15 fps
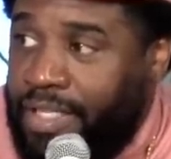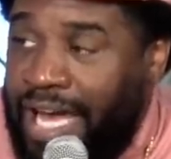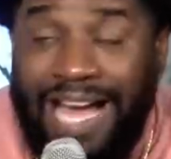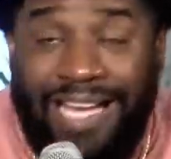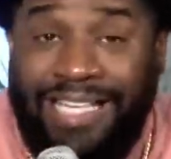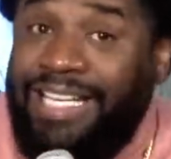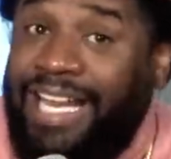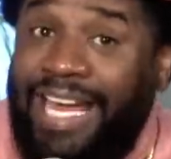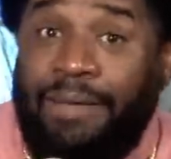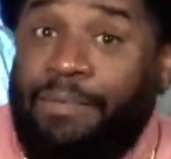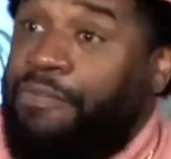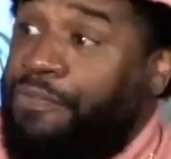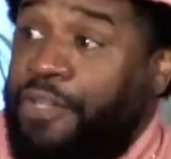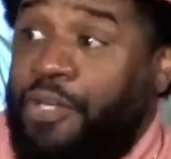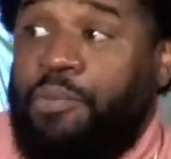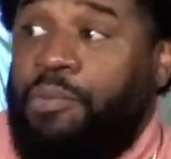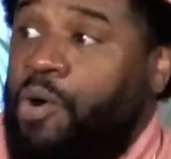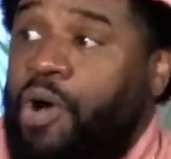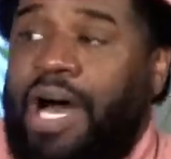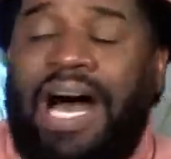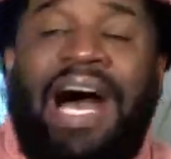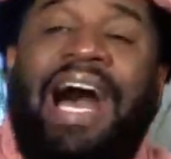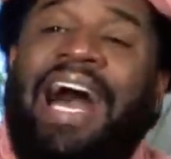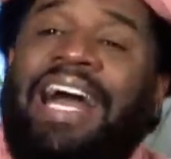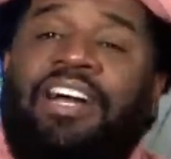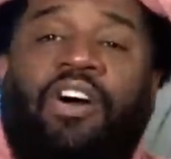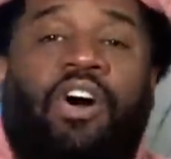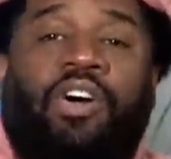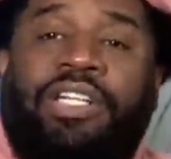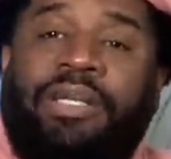And I can name a few more.
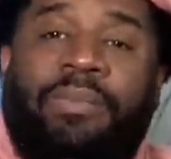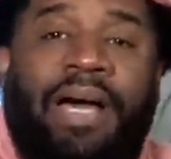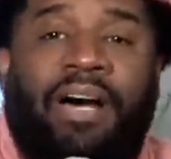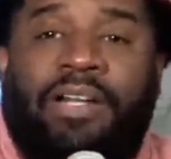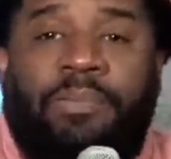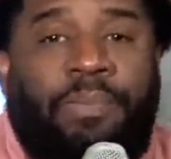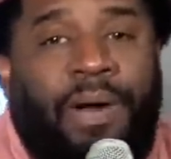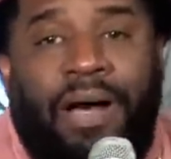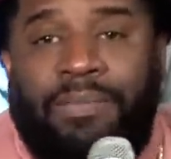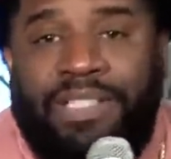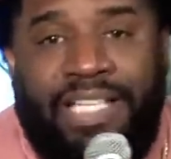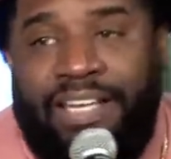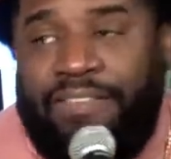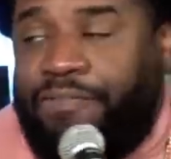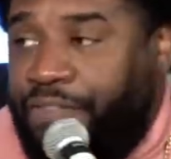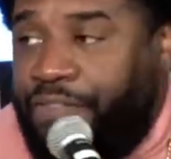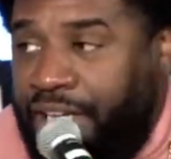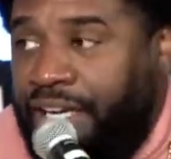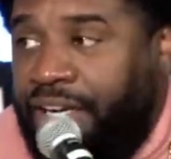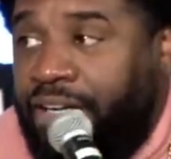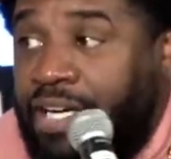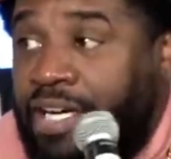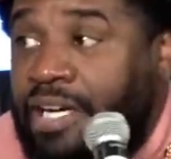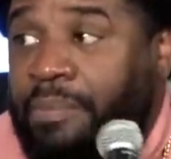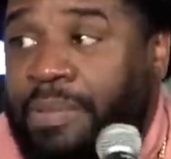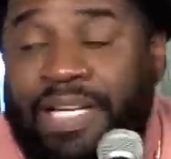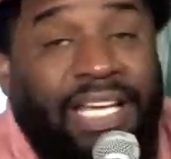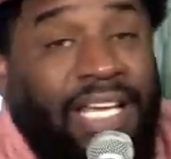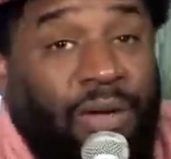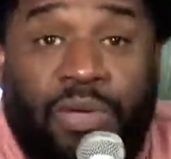I, I, called him out. It probably ain't fair,
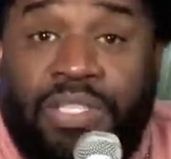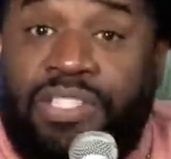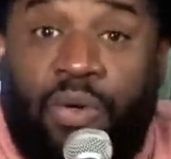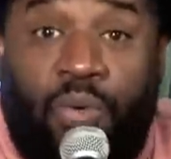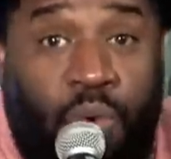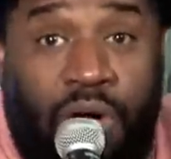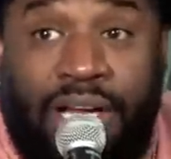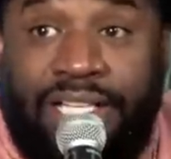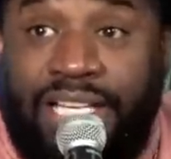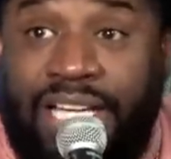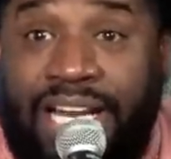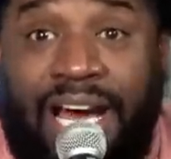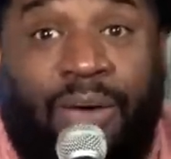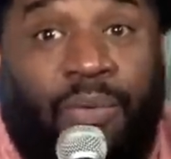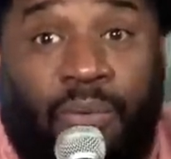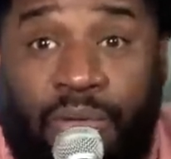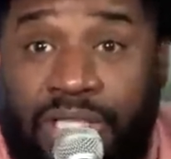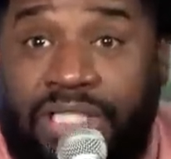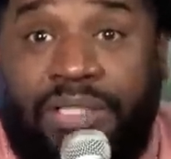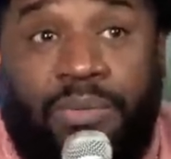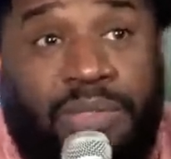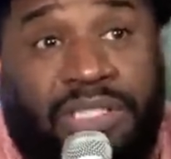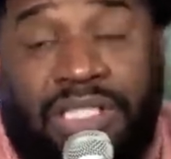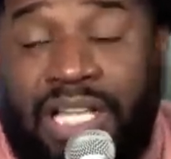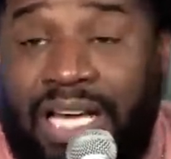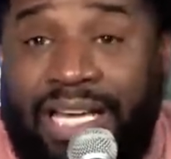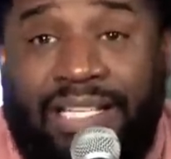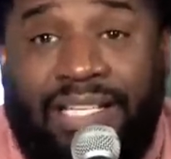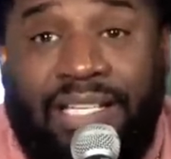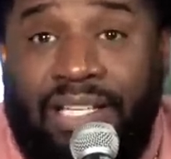but he was the one that I really was
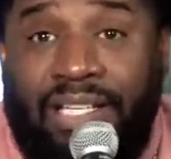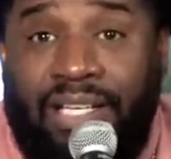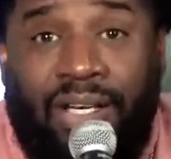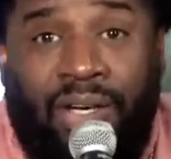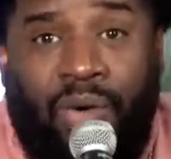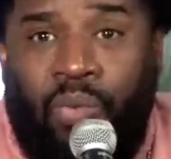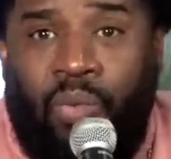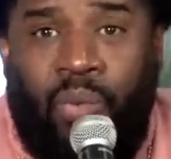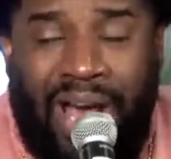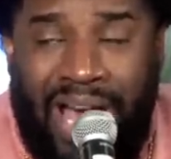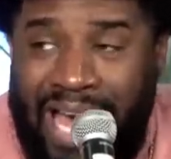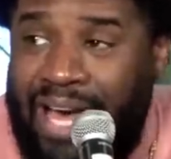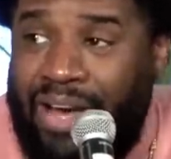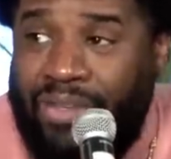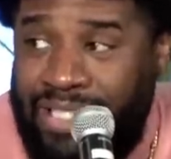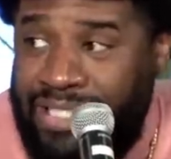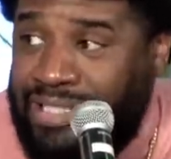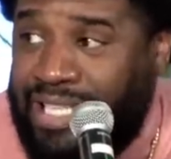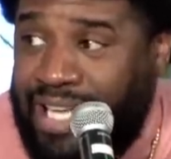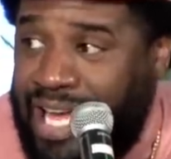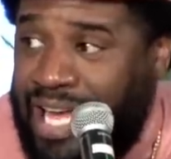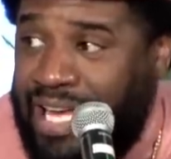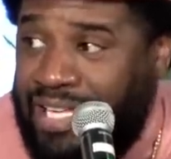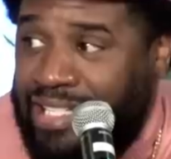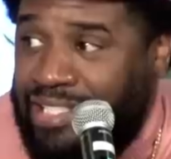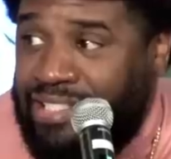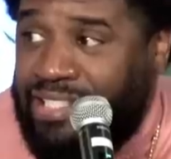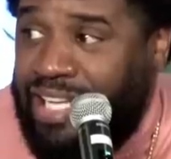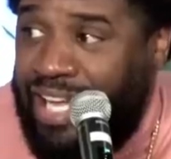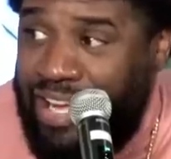like, "Wow, this guy
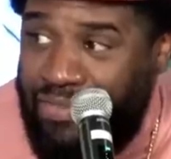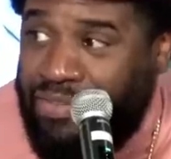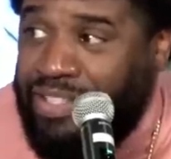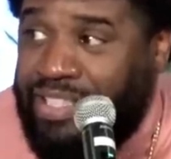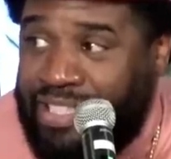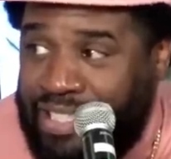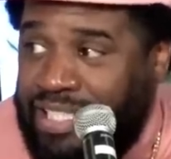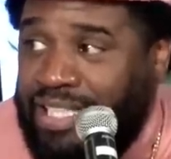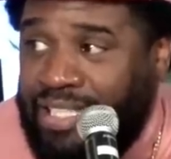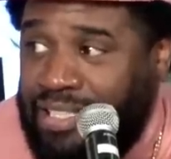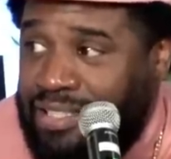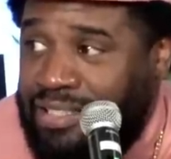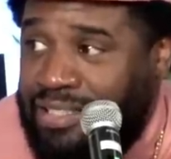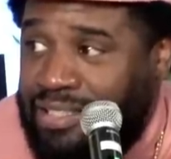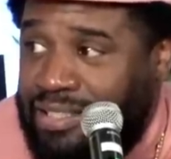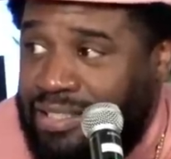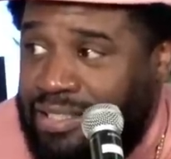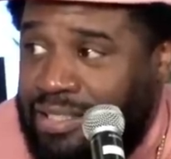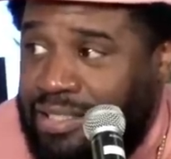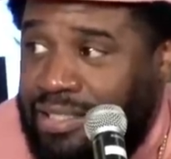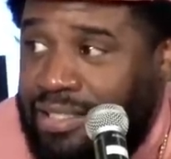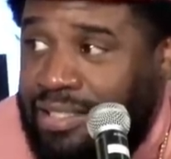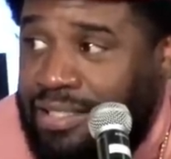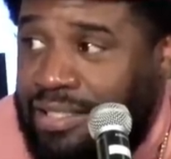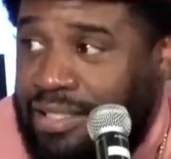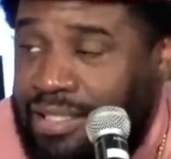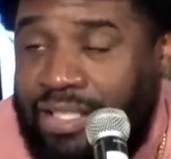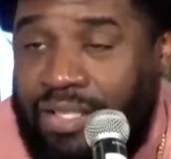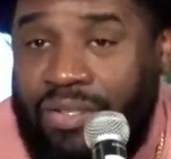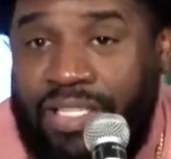is everything." Mm-hmm. Mm-hmm.
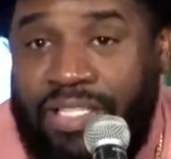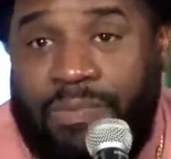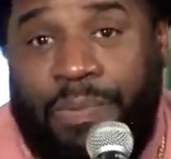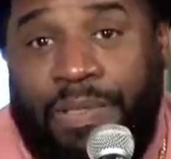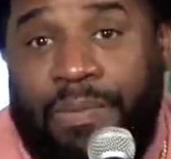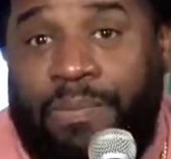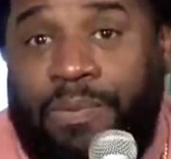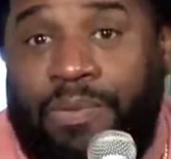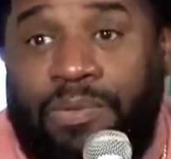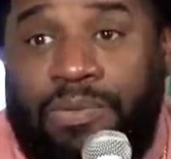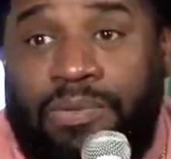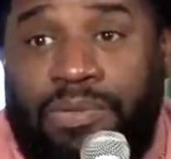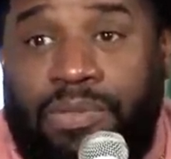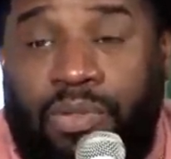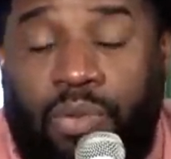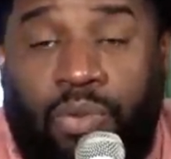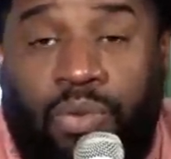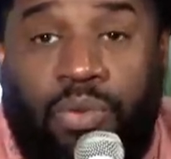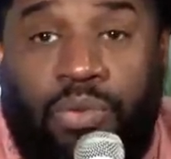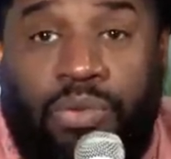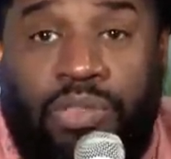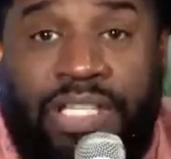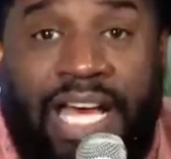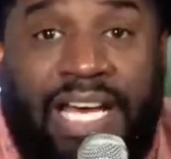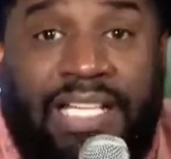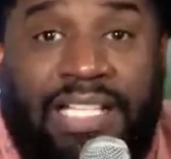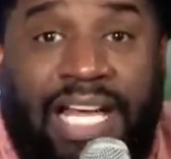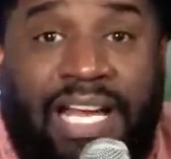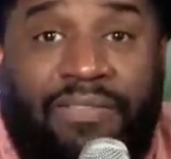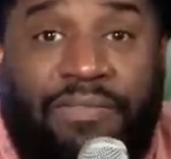You know, it's people who
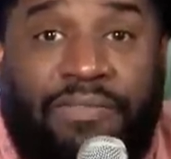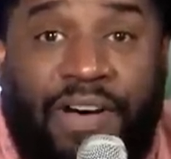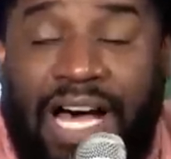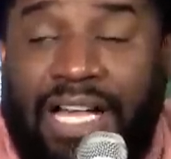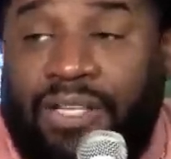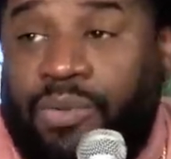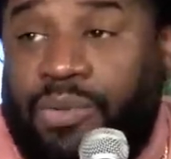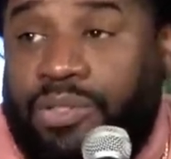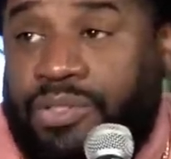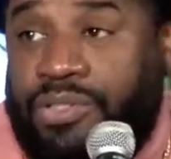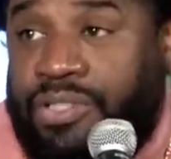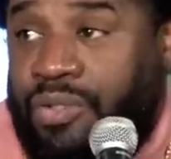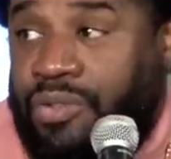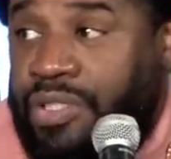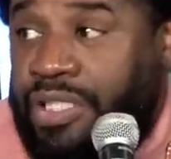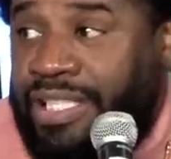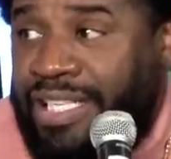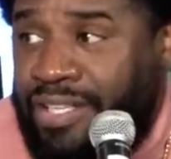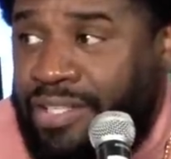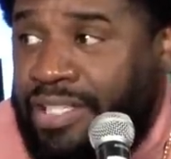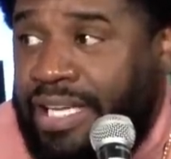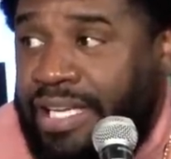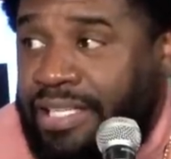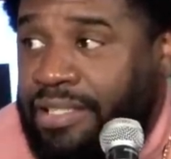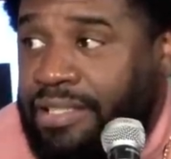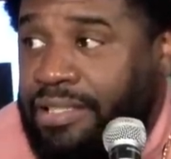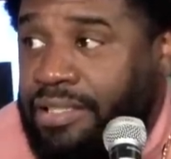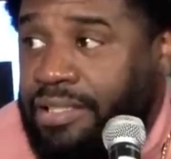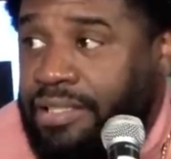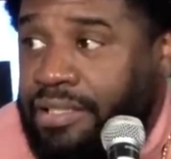got a lot of followers on the internet.
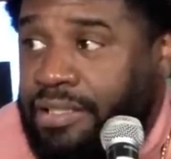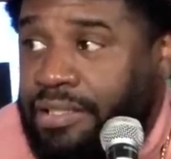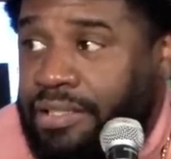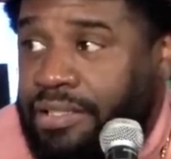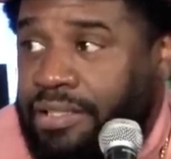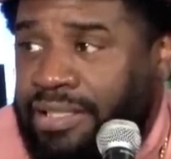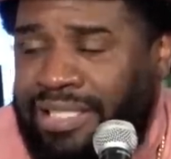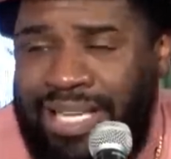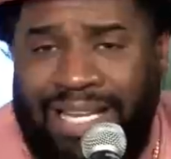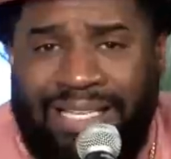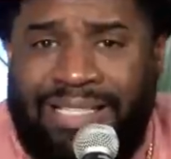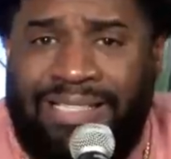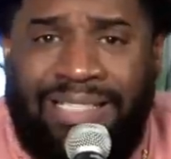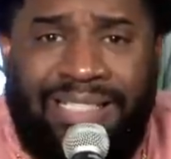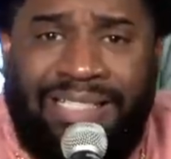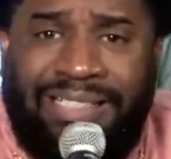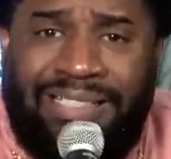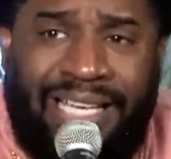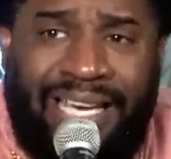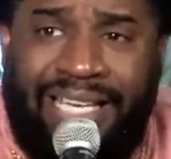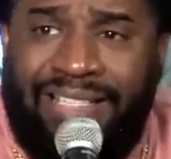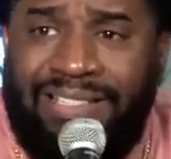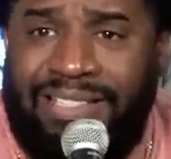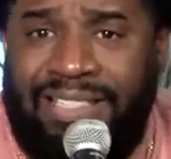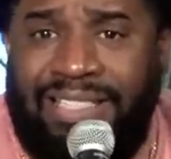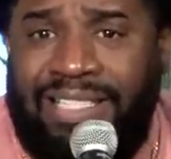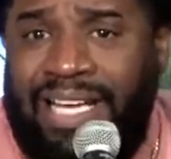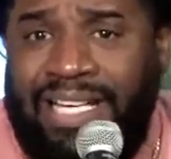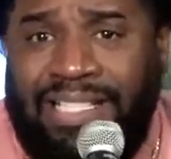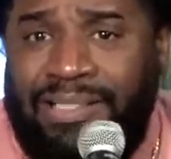Mm-hmm. They're not good entertainers
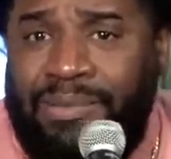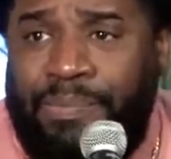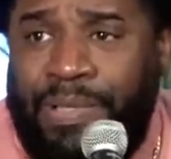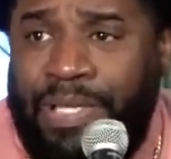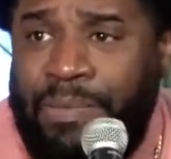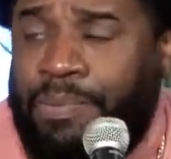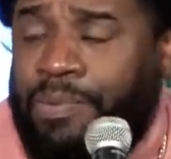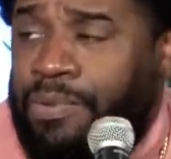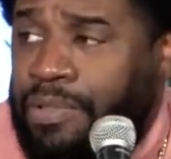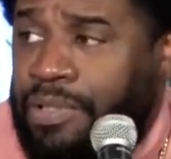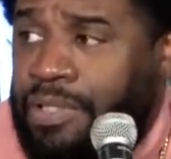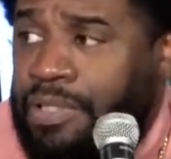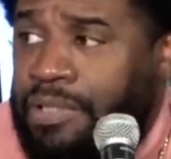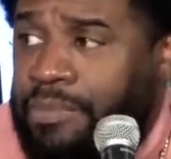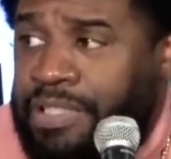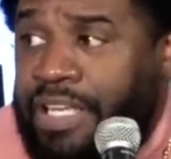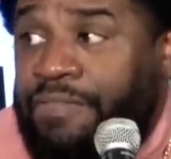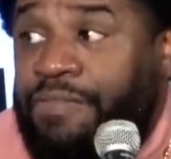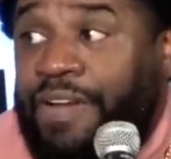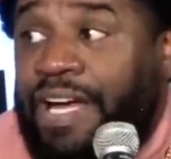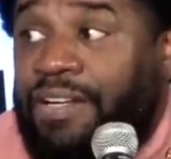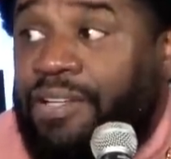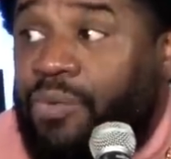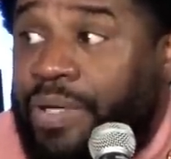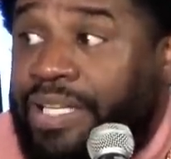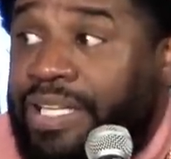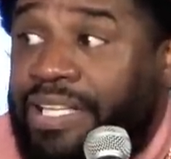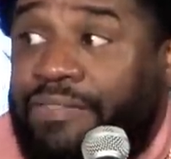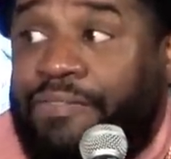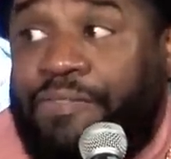and they're not good people, but they found a
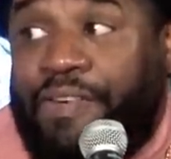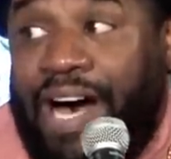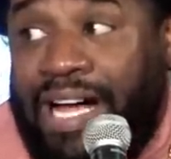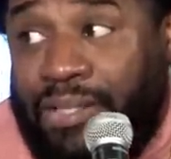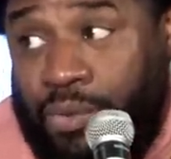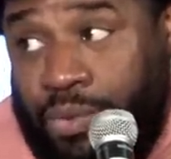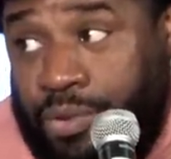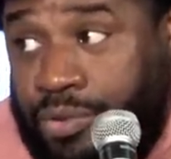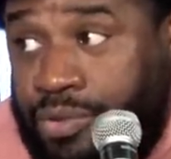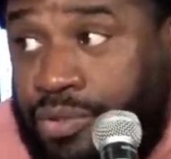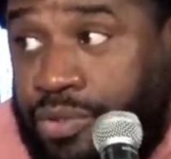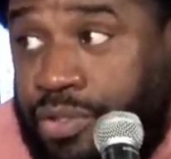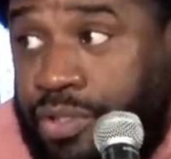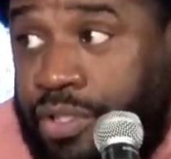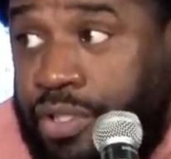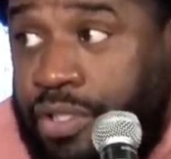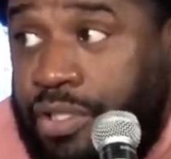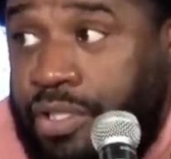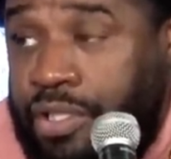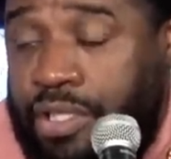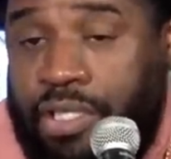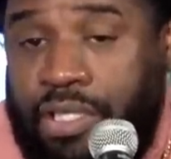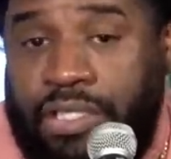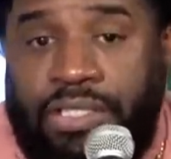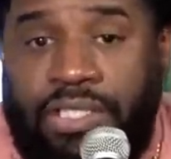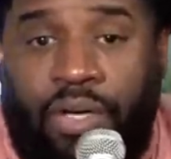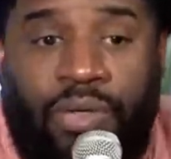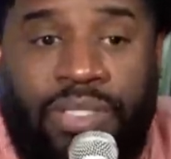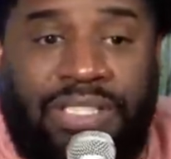way to get followers. Just, yeah.